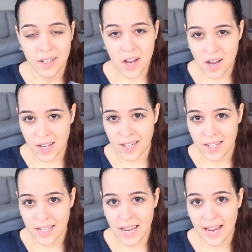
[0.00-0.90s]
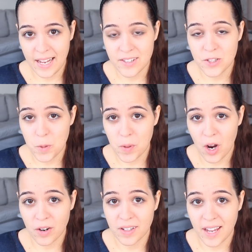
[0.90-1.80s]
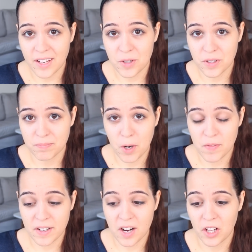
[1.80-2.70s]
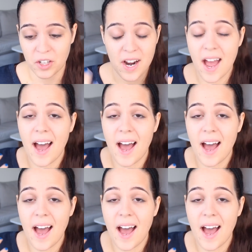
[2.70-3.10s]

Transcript: Con, it's super hard to get your perfect color.